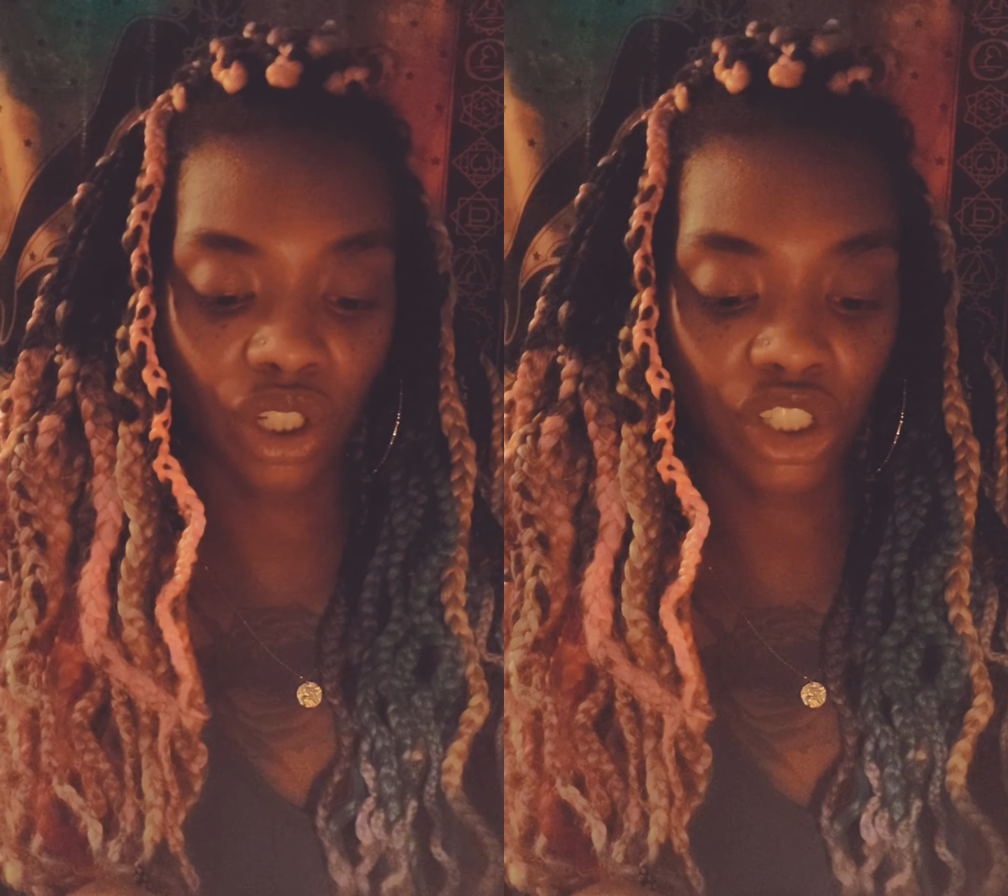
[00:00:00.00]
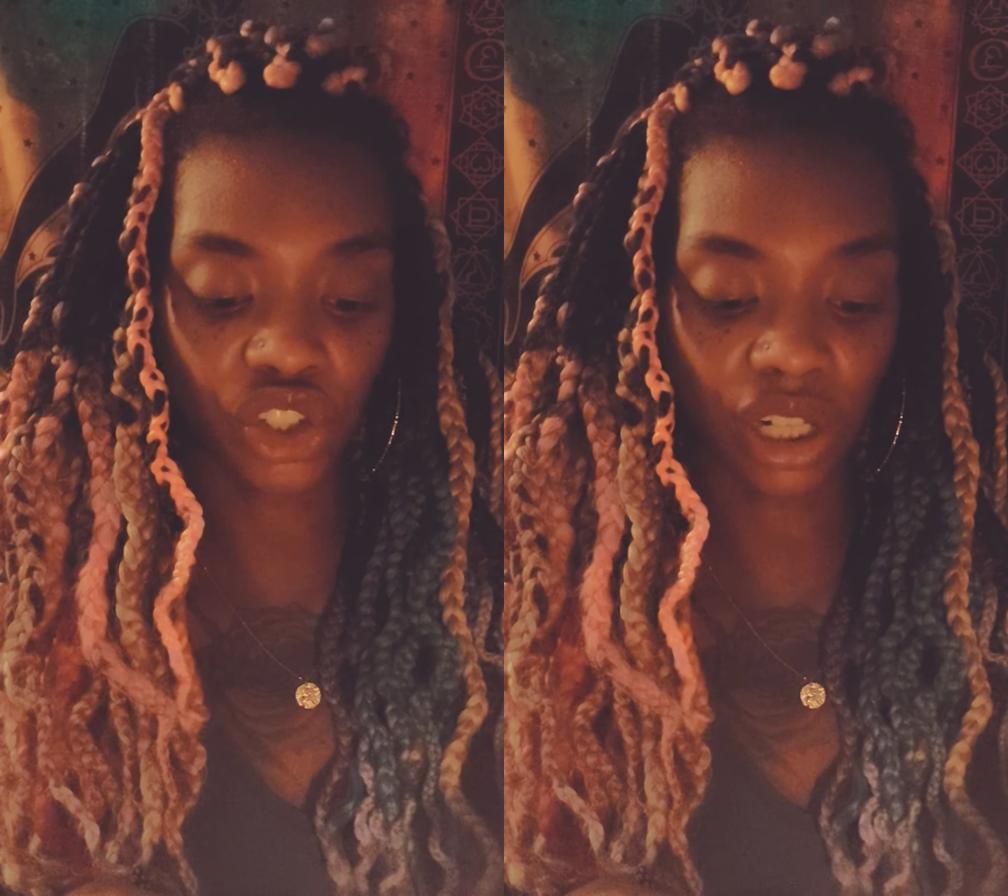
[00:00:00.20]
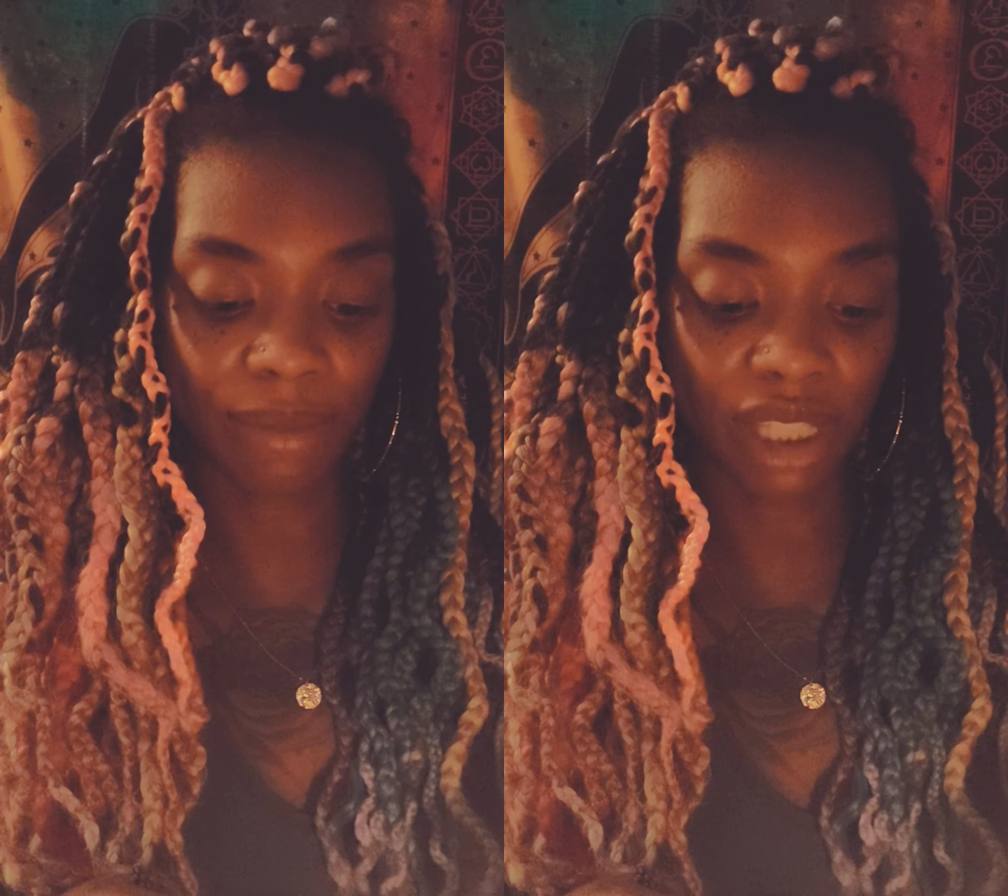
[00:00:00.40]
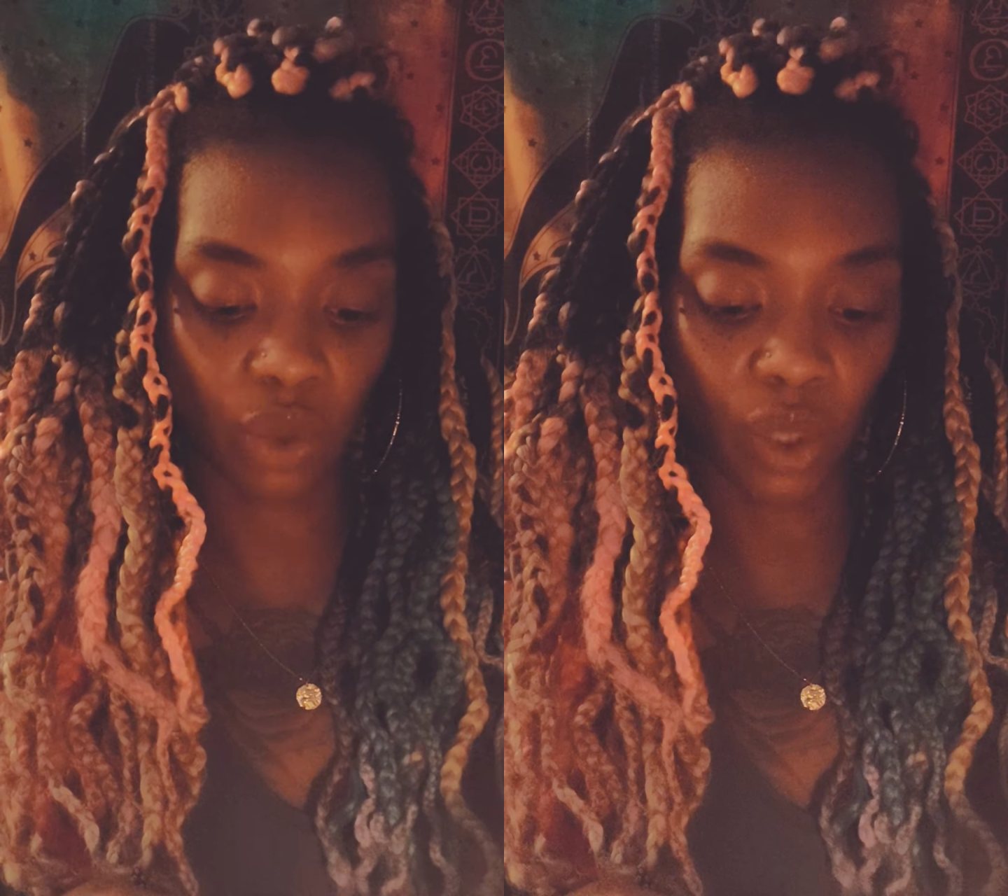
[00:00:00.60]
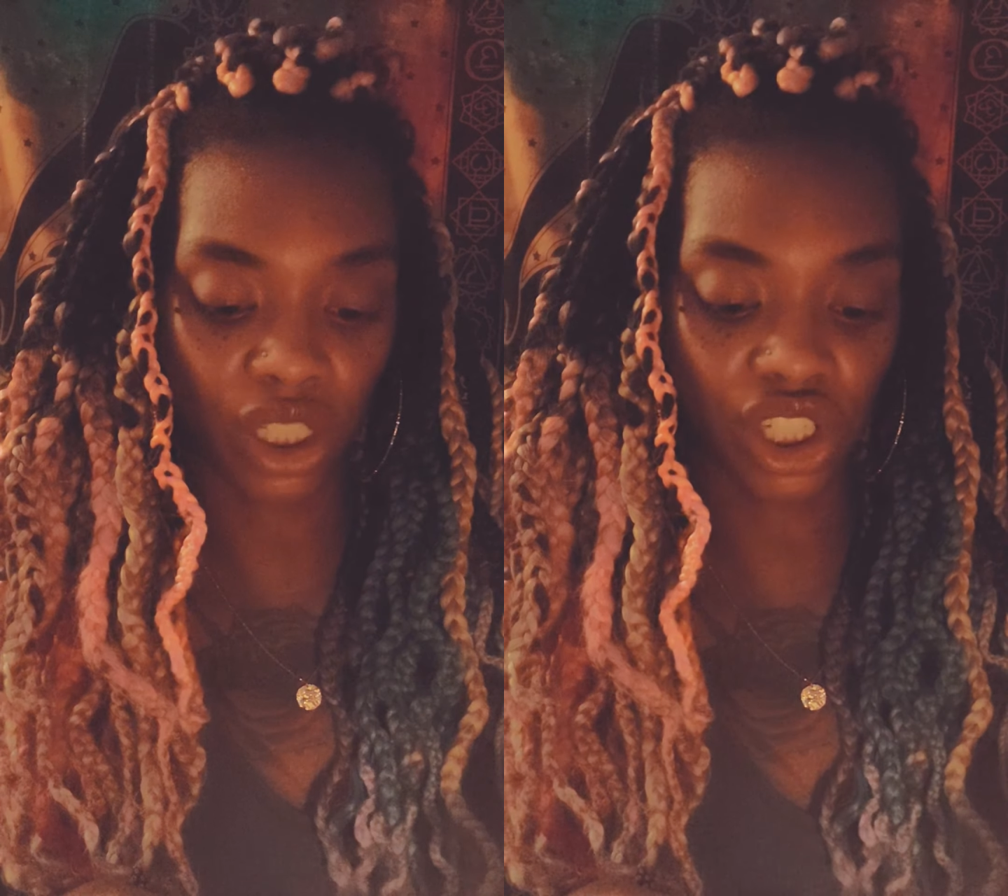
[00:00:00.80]
dreams and
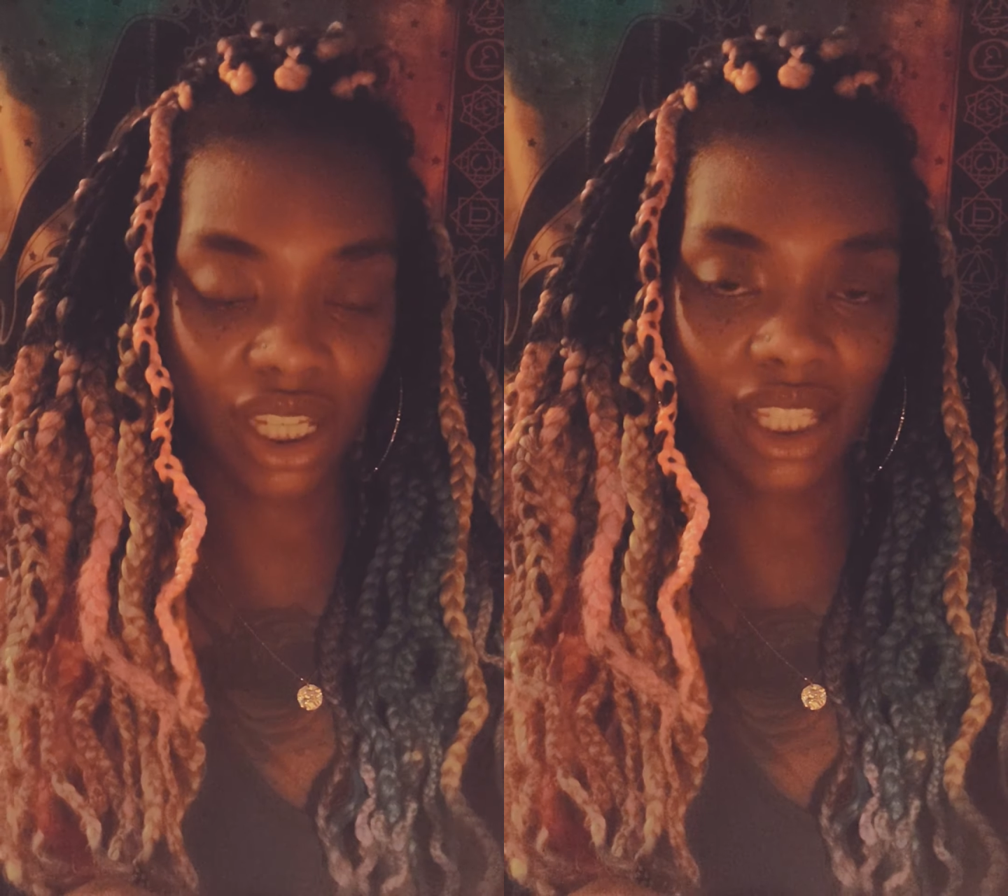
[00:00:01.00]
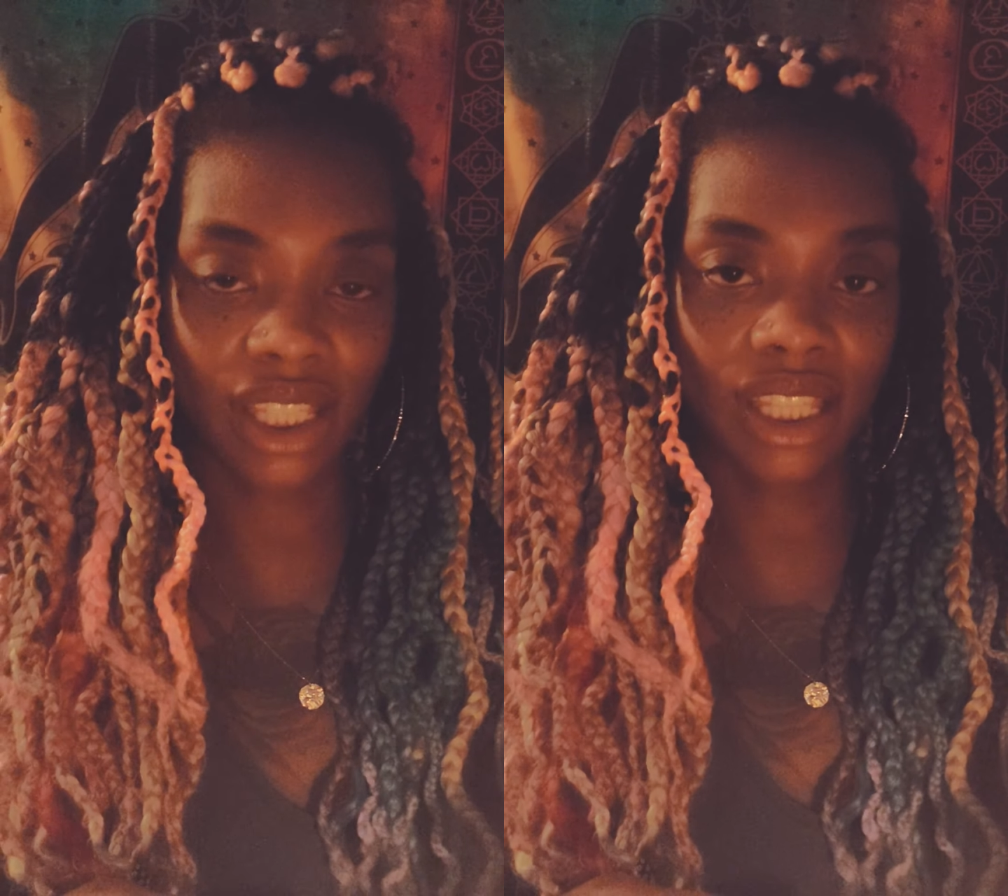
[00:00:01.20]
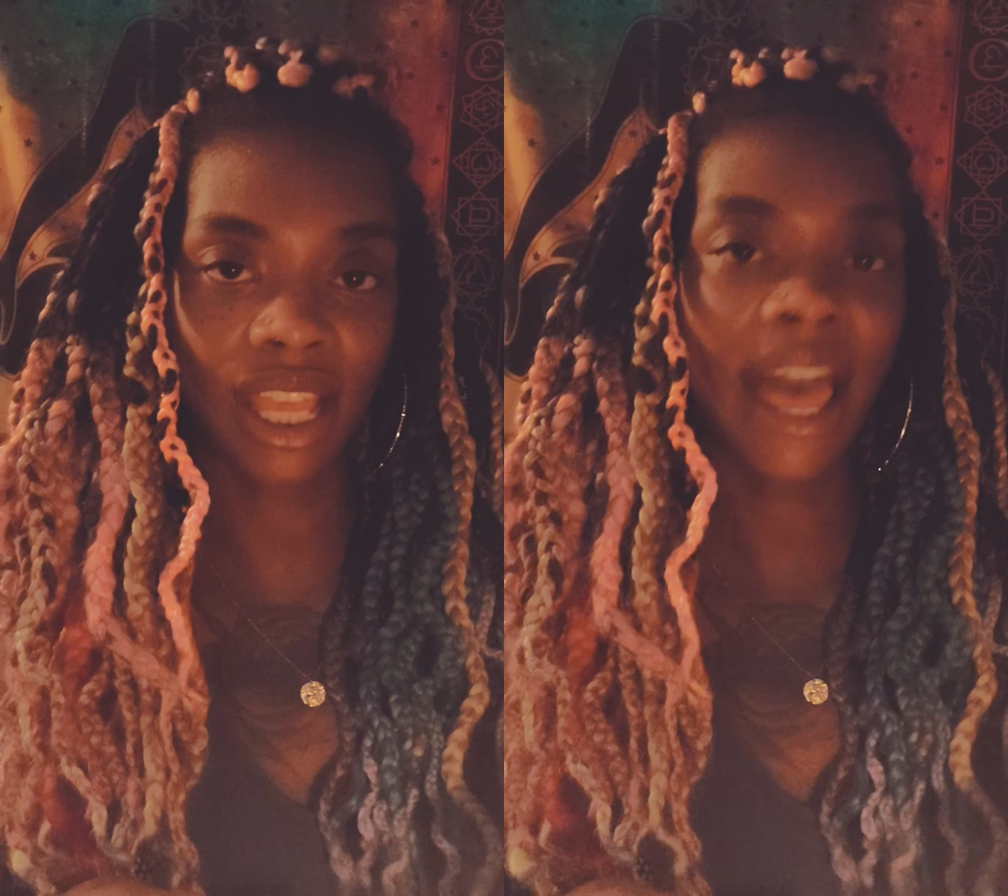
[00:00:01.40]
wishes.